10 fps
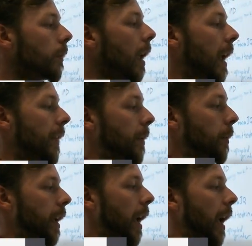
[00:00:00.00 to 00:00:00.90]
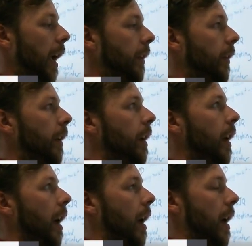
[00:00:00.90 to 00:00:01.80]
and then we had
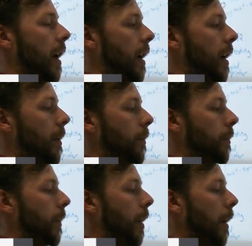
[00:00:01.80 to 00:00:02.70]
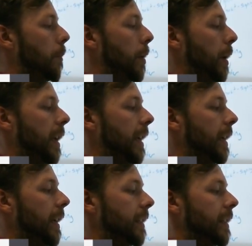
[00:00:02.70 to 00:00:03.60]
a
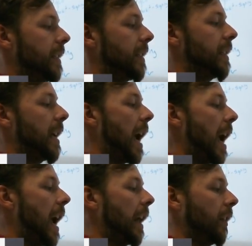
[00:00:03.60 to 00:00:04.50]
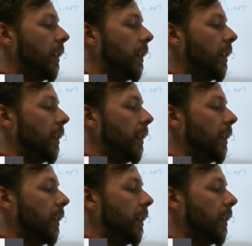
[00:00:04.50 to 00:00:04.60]
B dat